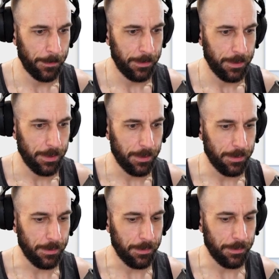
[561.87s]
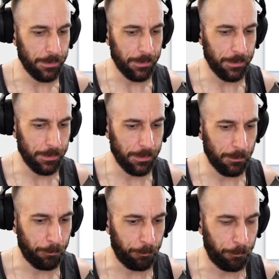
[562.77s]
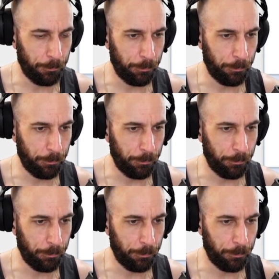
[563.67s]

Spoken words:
Nobody speaks.